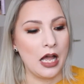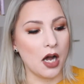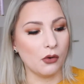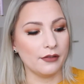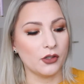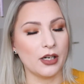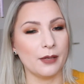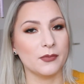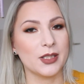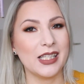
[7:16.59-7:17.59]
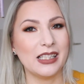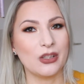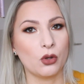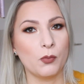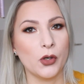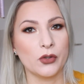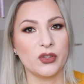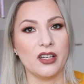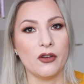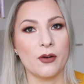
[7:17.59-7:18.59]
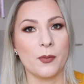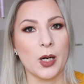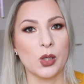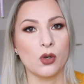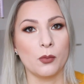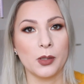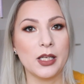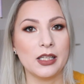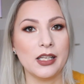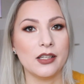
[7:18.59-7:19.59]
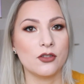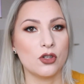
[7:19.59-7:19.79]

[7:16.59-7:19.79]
However, I'm still not boycotting her brand completely,